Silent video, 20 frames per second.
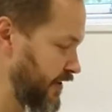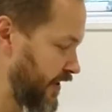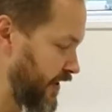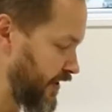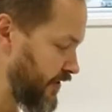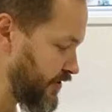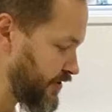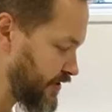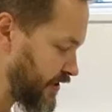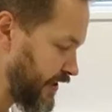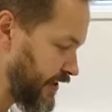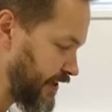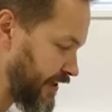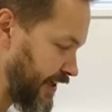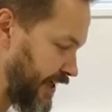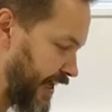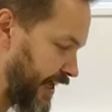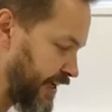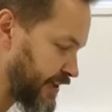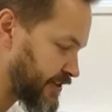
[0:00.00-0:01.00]
Here is a little
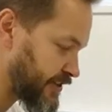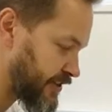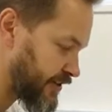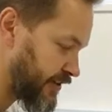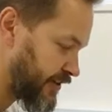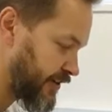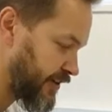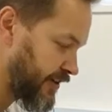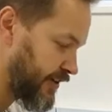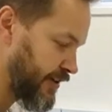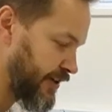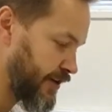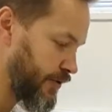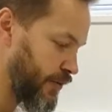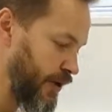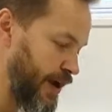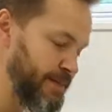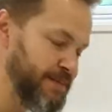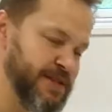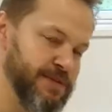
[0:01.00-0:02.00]
extra uh,
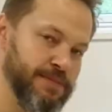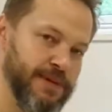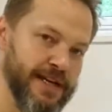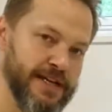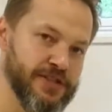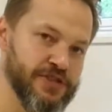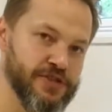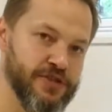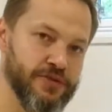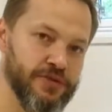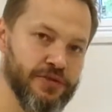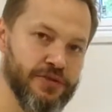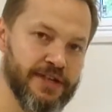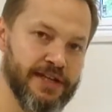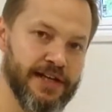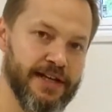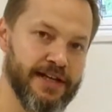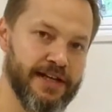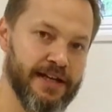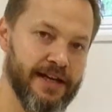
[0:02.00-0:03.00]
web space so you
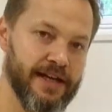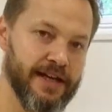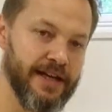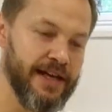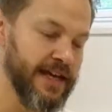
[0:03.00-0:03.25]
can uh,